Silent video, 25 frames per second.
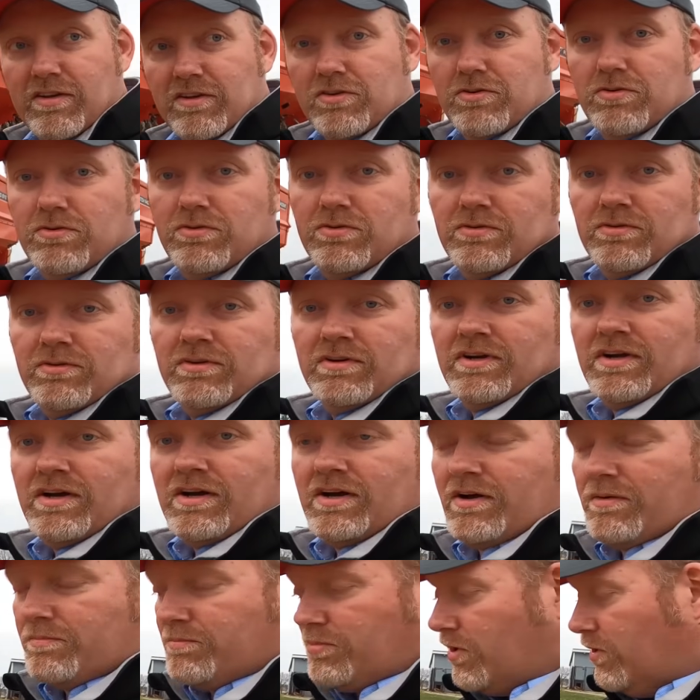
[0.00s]

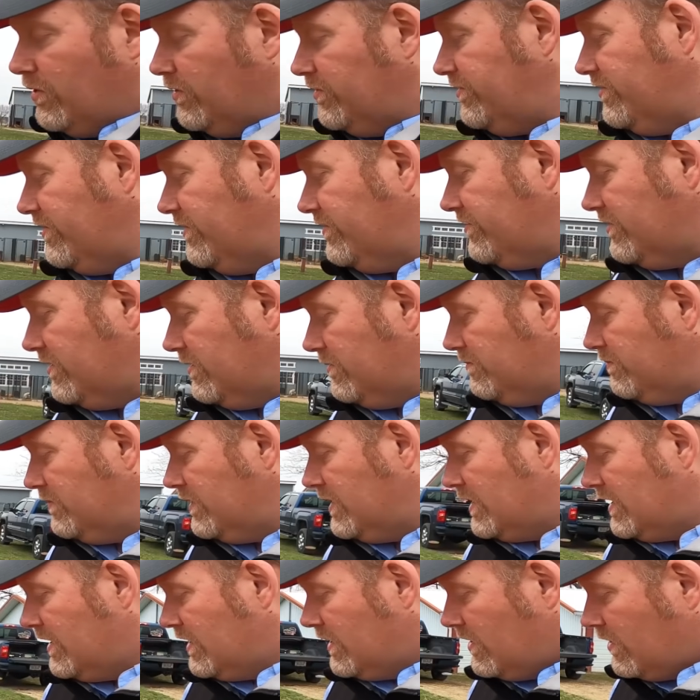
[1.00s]
KUHN Pro System
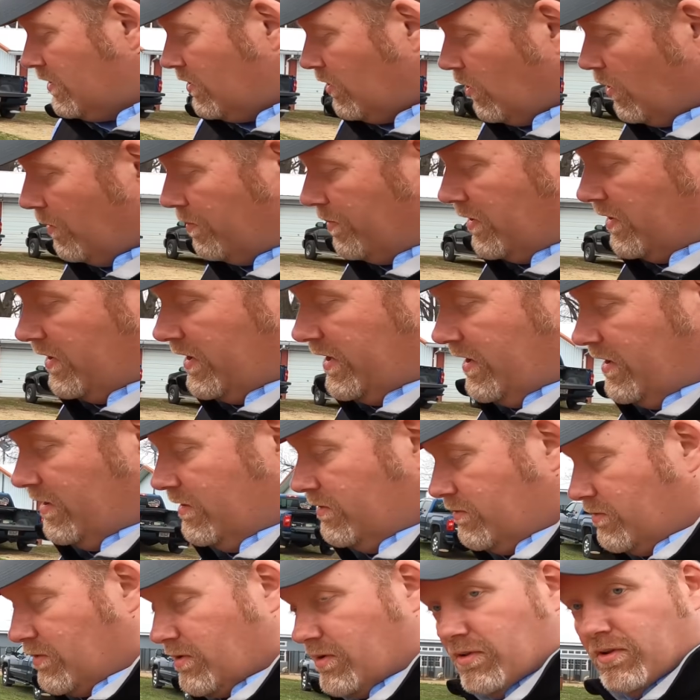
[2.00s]
opener
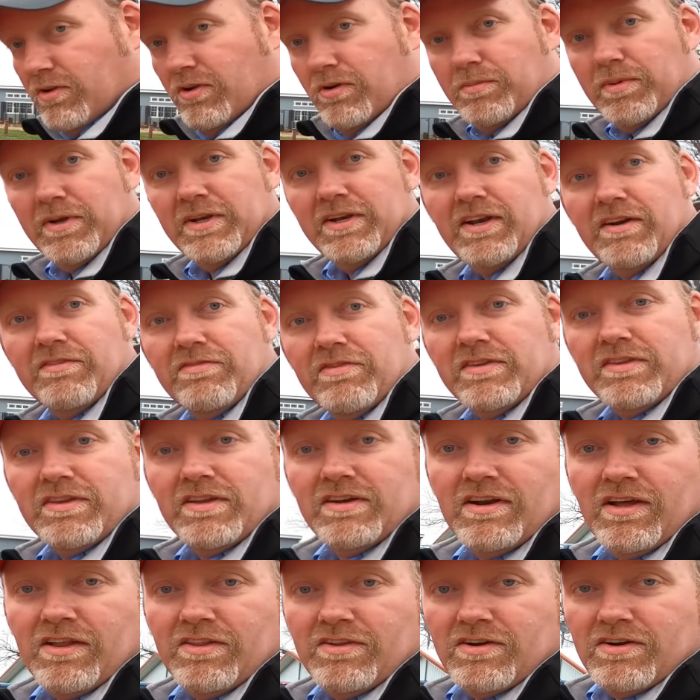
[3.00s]
here. We're a little bit different
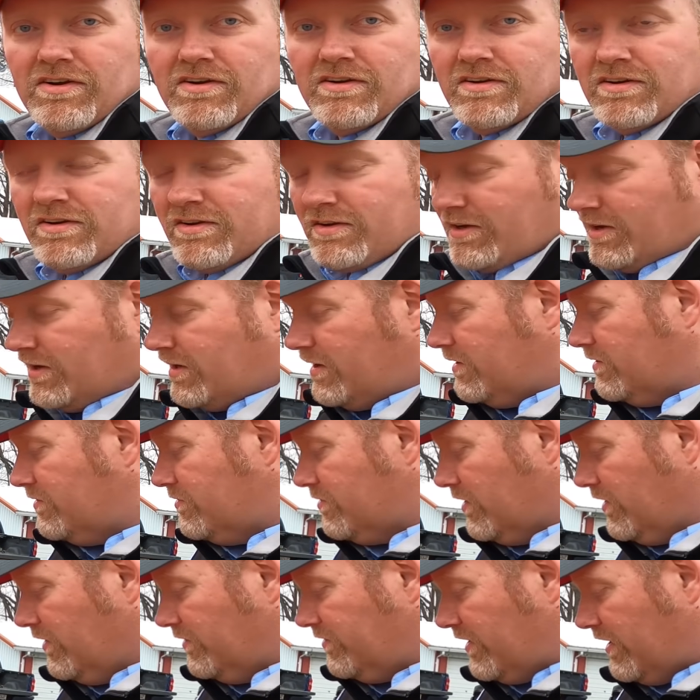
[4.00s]
than other
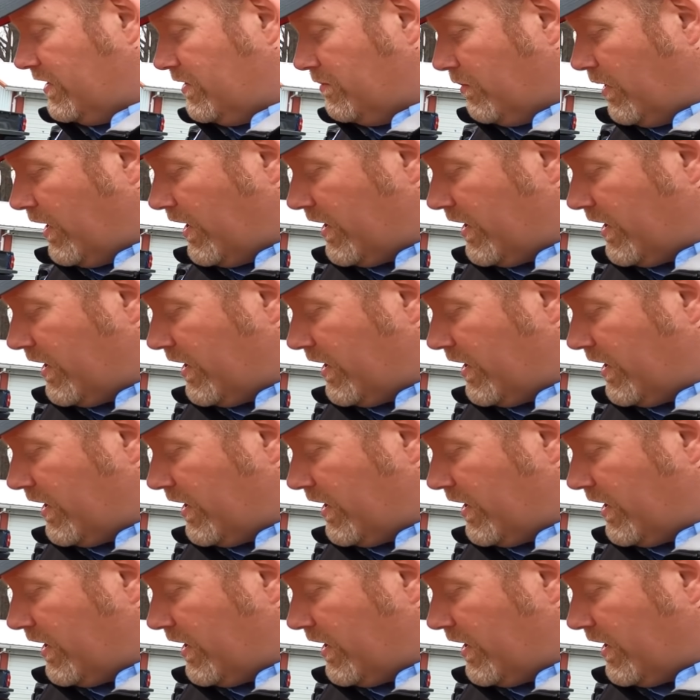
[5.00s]
drills on the